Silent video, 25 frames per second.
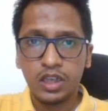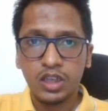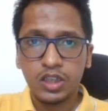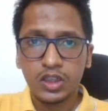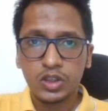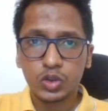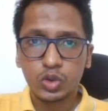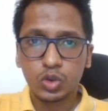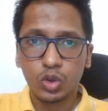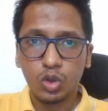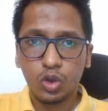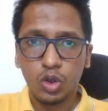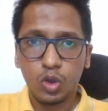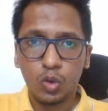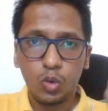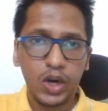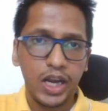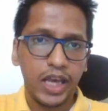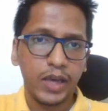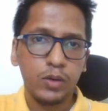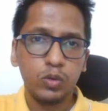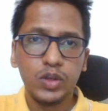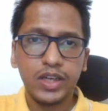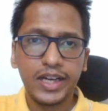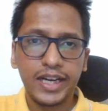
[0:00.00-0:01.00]
So what
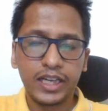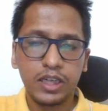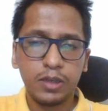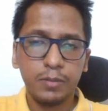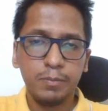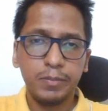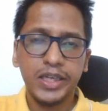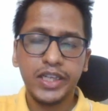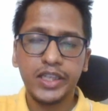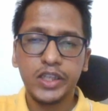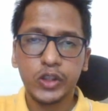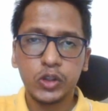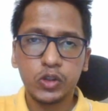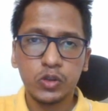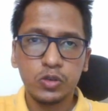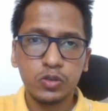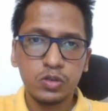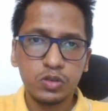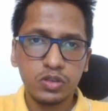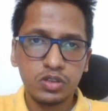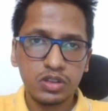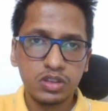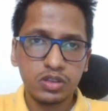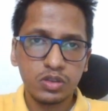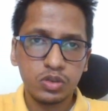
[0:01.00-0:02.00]
I would recommend
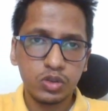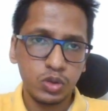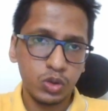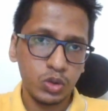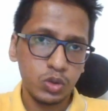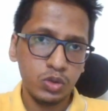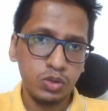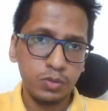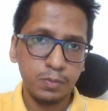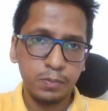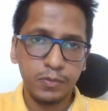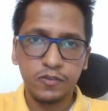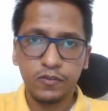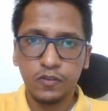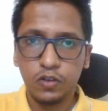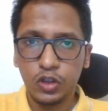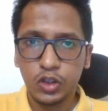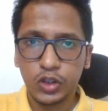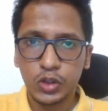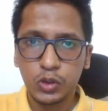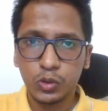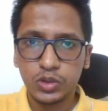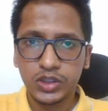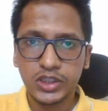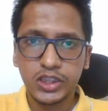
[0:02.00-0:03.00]
you to do before
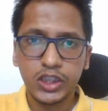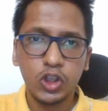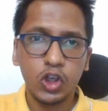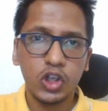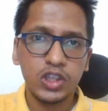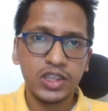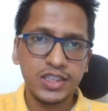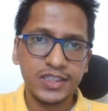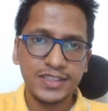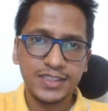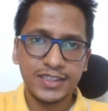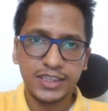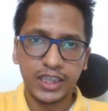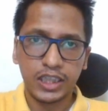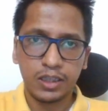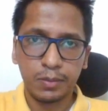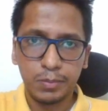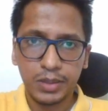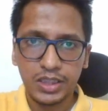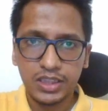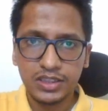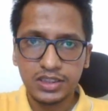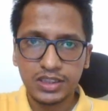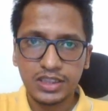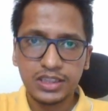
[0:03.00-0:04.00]
you see all these
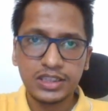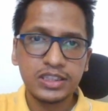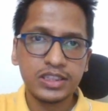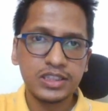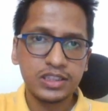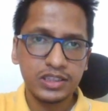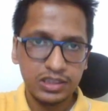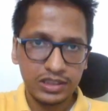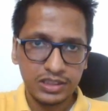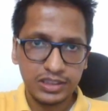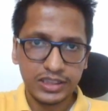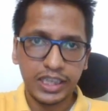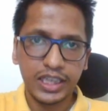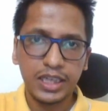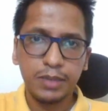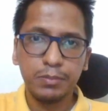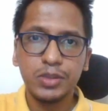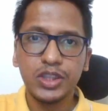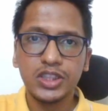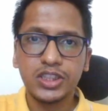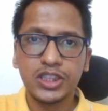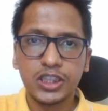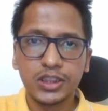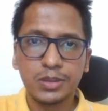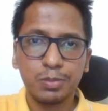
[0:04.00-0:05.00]
checkmates is set up
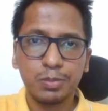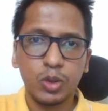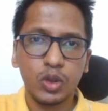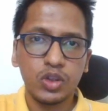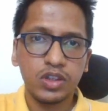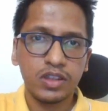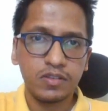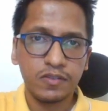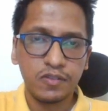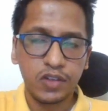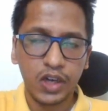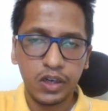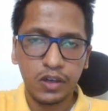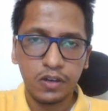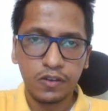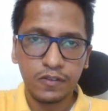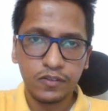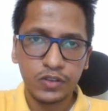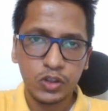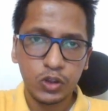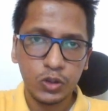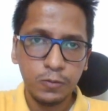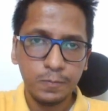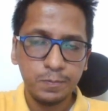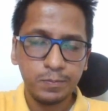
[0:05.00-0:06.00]
the chessboard in front
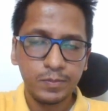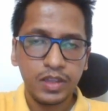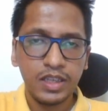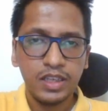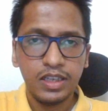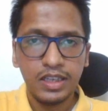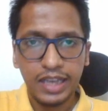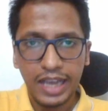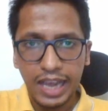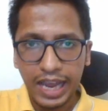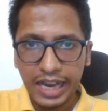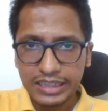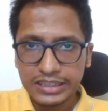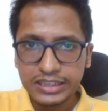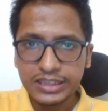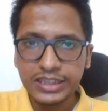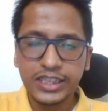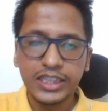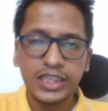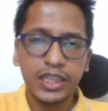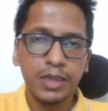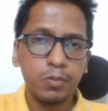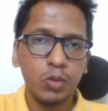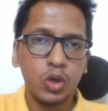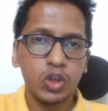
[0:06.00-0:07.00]
of you and see
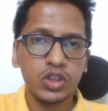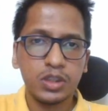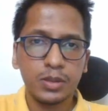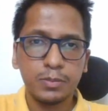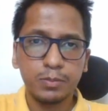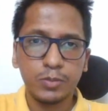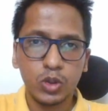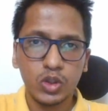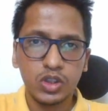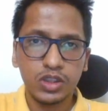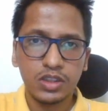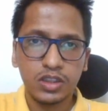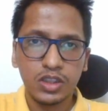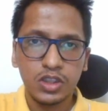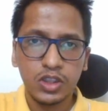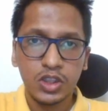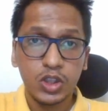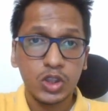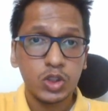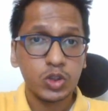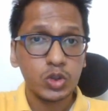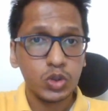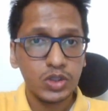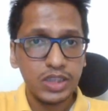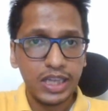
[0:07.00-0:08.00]
them on the board,
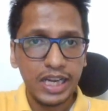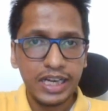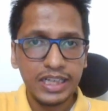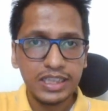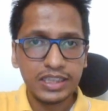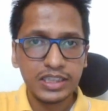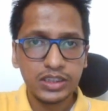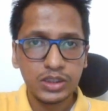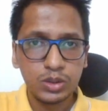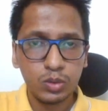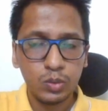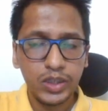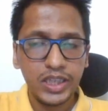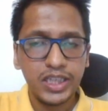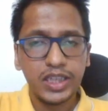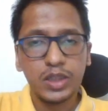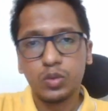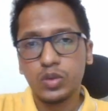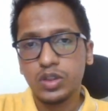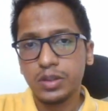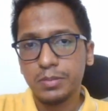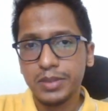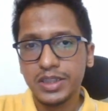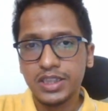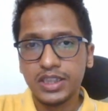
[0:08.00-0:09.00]
so that this way it
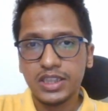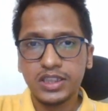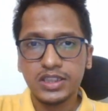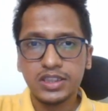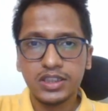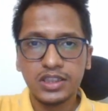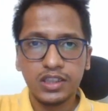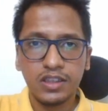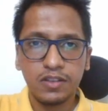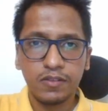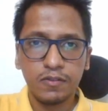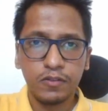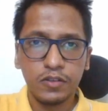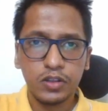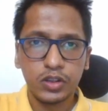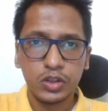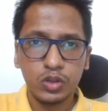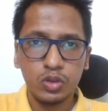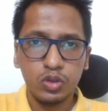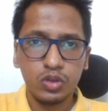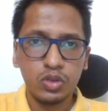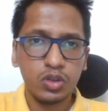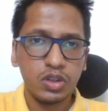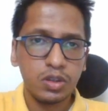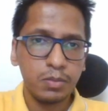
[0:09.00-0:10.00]
will be easier for
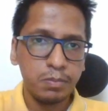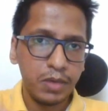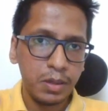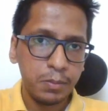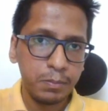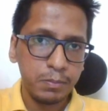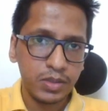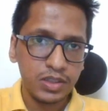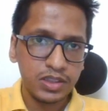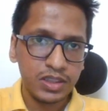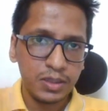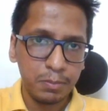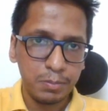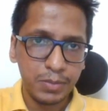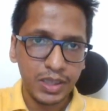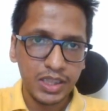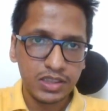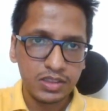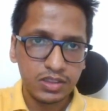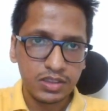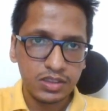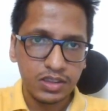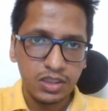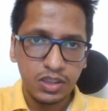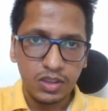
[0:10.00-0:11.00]
you to remember the
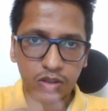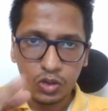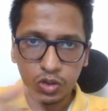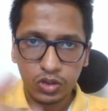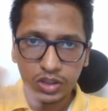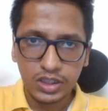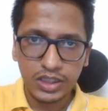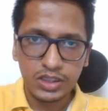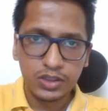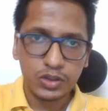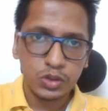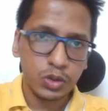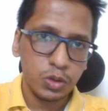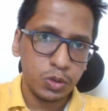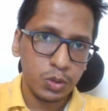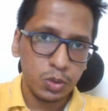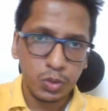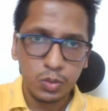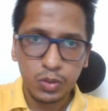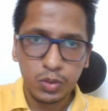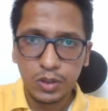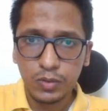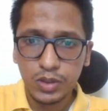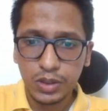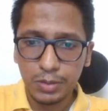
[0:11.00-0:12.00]
mates. Okay, so
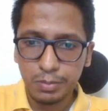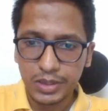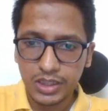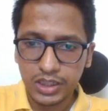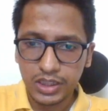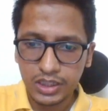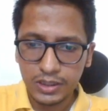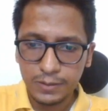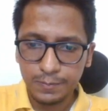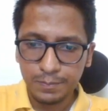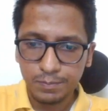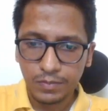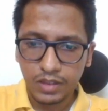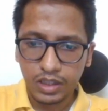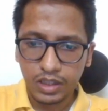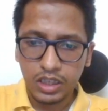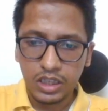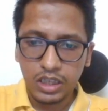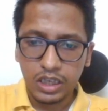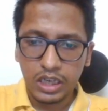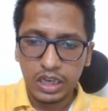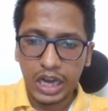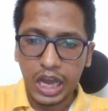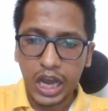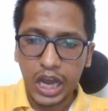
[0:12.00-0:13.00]
we will begin.
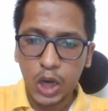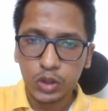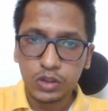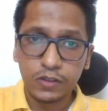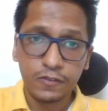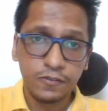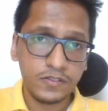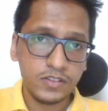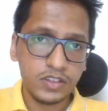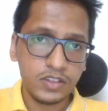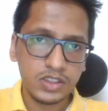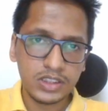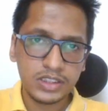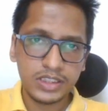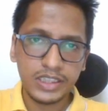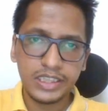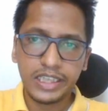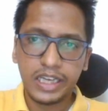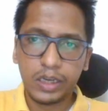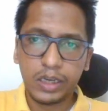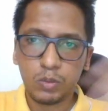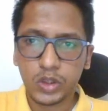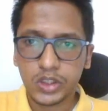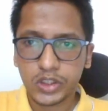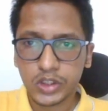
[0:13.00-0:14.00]
Now the first thing
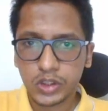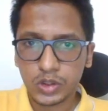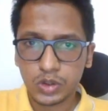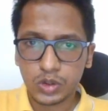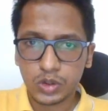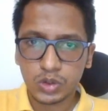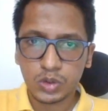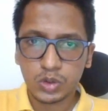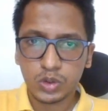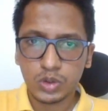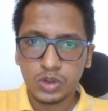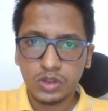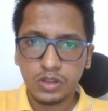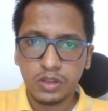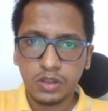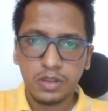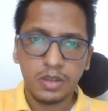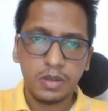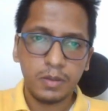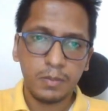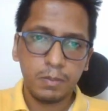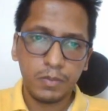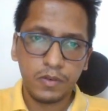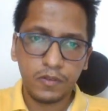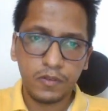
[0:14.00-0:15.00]
I want you to do
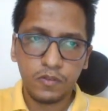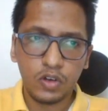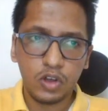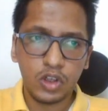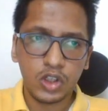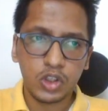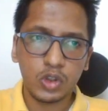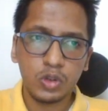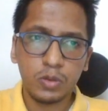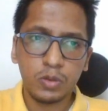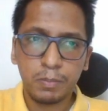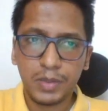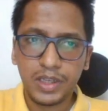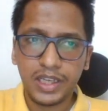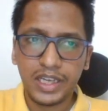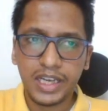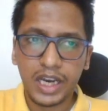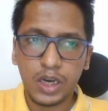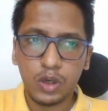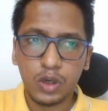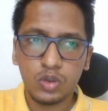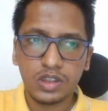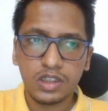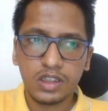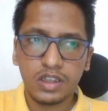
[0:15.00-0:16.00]
before you play
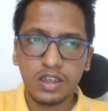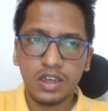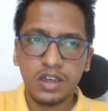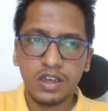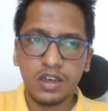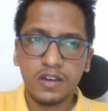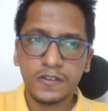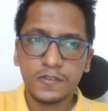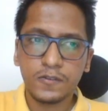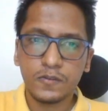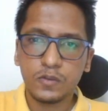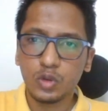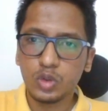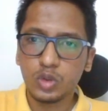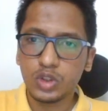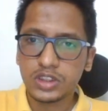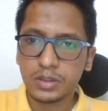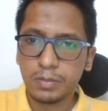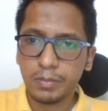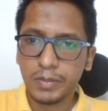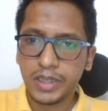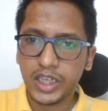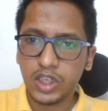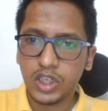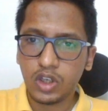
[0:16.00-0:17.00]
out the fool's
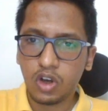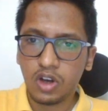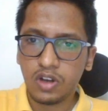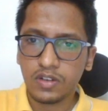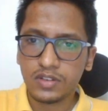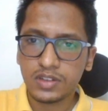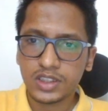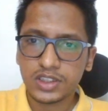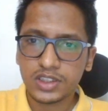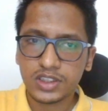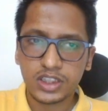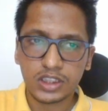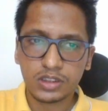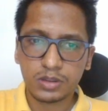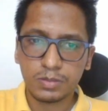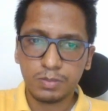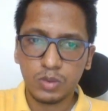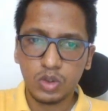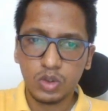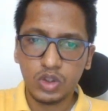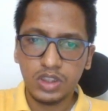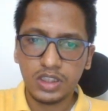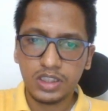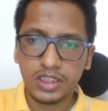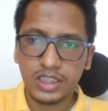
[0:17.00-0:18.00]
mate on the
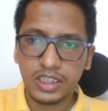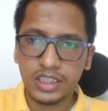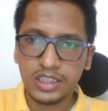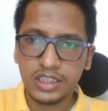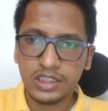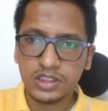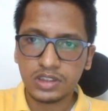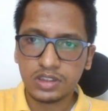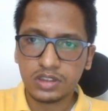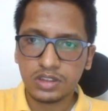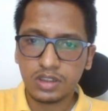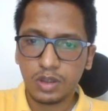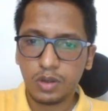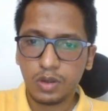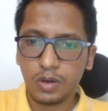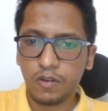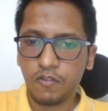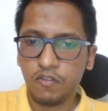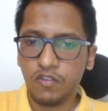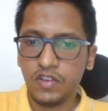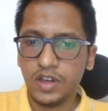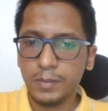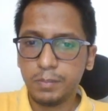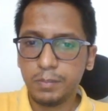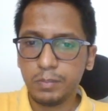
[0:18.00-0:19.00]
chessboard is to
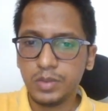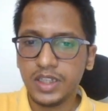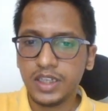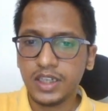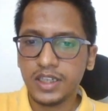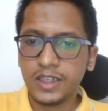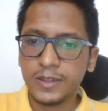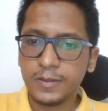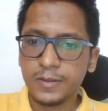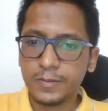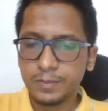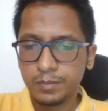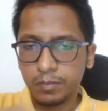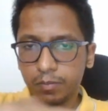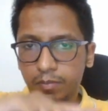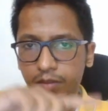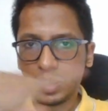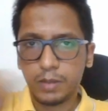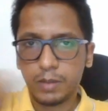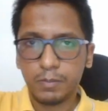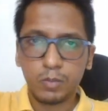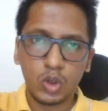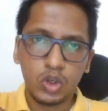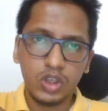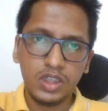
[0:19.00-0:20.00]
flip the
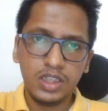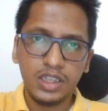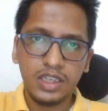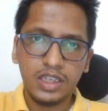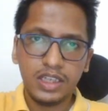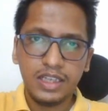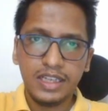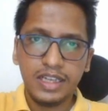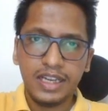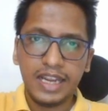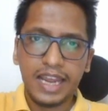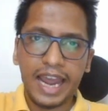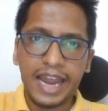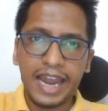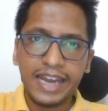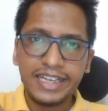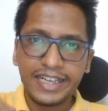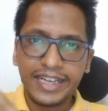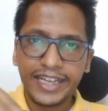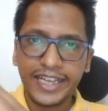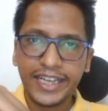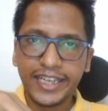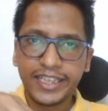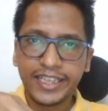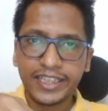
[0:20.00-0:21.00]
board and
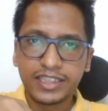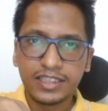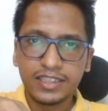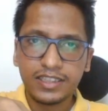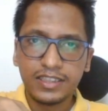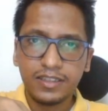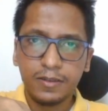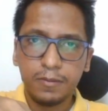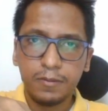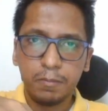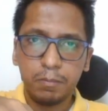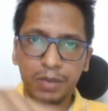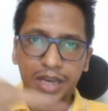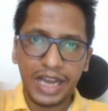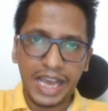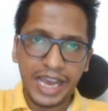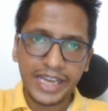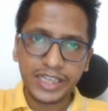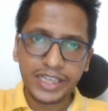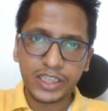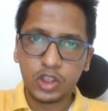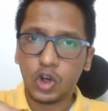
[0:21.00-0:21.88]
take black